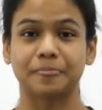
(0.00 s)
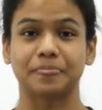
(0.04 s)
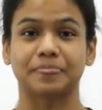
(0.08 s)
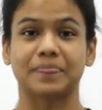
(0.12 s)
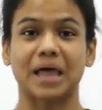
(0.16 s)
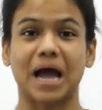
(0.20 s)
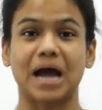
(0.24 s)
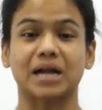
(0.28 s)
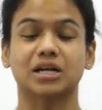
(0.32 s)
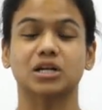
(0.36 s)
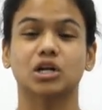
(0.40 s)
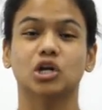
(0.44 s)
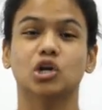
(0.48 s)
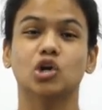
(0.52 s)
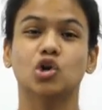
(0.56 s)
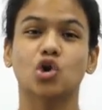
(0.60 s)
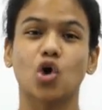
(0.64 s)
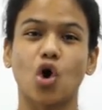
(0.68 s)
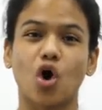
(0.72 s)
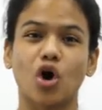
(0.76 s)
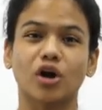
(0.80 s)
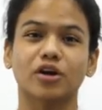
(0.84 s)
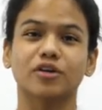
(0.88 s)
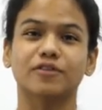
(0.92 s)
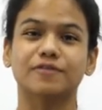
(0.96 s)
that a
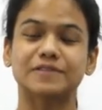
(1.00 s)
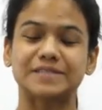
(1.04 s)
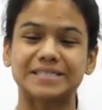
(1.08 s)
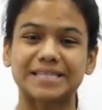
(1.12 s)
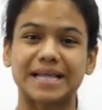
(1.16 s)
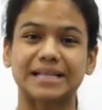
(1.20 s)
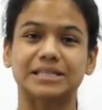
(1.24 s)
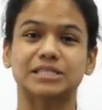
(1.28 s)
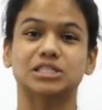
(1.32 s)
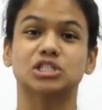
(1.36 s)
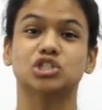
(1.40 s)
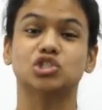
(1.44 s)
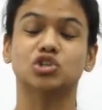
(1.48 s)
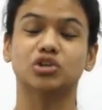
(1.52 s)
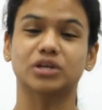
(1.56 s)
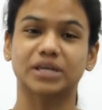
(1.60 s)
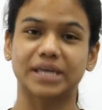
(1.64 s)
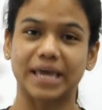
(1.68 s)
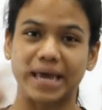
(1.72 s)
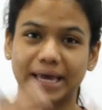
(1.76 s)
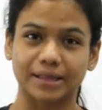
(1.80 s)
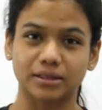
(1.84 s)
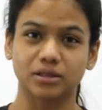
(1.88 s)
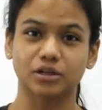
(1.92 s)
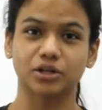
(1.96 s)
lot of cells
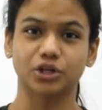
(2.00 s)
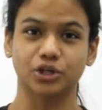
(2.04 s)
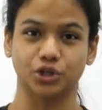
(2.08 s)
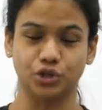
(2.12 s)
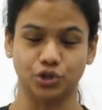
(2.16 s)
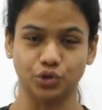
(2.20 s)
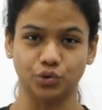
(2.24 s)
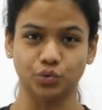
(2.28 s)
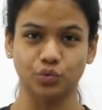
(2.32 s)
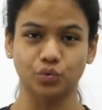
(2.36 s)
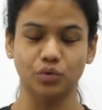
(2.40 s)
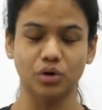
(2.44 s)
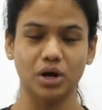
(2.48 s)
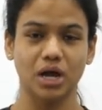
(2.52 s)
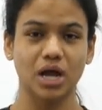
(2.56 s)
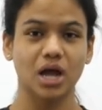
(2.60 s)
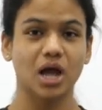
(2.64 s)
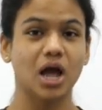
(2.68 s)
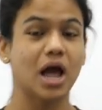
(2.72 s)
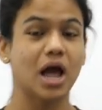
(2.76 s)
together do